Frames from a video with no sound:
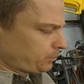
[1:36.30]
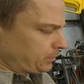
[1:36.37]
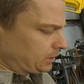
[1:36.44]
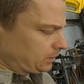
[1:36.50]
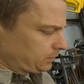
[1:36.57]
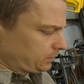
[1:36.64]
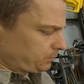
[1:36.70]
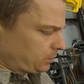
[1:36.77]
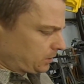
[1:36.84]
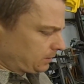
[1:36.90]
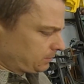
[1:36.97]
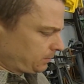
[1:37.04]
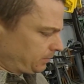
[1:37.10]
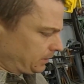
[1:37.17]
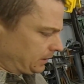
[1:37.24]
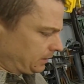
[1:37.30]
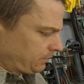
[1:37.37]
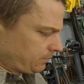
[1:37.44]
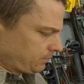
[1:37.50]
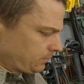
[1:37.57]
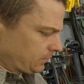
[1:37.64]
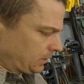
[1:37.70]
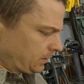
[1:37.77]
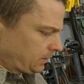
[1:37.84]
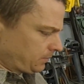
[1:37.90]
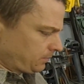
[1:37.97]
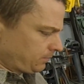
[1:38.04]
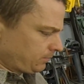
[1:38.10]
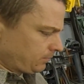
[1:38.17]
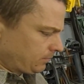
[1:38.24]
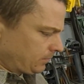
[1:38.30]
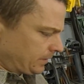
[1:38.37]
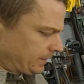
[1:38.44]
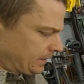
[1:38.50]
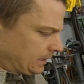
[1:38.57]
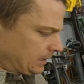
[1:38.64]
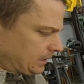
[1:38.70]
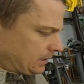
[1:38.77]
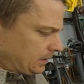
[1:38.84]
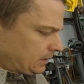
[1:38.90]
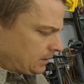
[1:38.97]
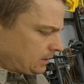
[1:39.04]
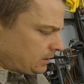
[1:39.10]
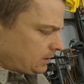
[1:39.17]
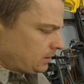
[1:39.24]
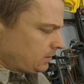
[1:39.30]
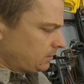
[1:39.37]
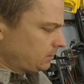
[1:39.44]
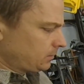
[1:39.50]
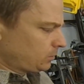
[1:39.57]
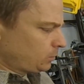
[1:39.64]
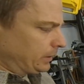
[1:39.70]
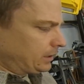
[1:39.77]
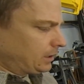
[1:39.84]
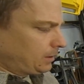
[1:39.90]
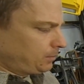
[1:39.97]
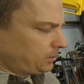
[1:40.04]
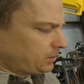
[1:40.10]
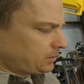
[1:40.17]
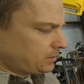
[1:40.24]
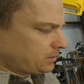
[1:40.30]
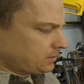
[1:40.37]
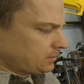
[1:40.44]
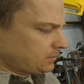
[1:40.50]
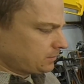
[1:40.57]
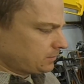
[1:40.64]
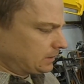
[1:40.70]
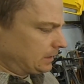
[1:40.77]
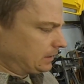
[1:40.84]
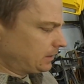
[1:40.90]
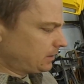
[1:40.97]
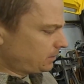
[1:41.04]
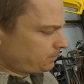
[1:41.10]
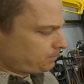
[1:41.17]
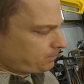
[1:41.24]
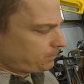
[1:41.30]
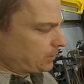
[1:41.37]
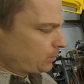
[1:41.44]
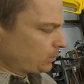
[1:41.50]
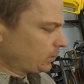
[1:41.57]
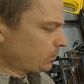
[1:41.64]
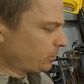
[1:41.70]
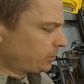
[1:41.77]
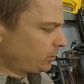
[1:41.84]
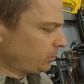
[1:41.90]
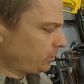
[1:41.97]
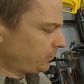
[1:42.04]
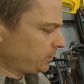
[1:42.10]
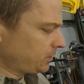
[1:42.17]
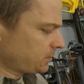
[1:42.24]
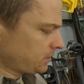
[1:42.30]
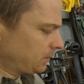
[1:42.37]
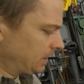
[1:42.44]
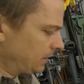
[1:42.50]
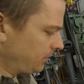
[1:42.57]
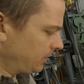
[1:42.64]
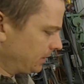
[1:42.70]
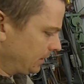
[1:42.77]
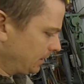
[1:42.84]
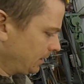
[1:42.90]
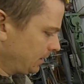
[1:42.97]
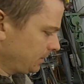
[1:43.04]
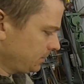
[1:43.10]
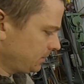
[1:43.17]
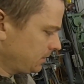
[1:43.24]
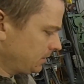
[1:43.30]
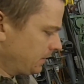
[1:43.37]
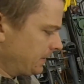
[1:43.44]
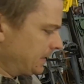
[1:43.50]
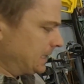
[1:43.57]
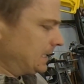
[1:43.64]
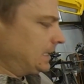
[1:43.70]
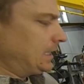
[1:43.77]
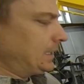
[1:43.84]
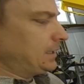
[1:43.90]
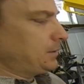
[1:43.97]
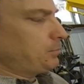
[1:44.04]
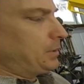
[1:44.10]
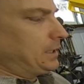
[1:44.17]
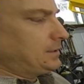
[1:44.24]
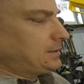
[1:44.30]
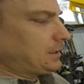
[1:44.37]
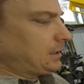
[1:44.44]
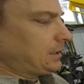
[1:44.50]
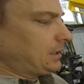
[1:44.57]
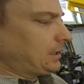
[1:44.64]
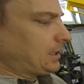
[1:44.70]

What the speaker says: a 23/64 for the collar for the ring, and then a 31/64 for the chamfer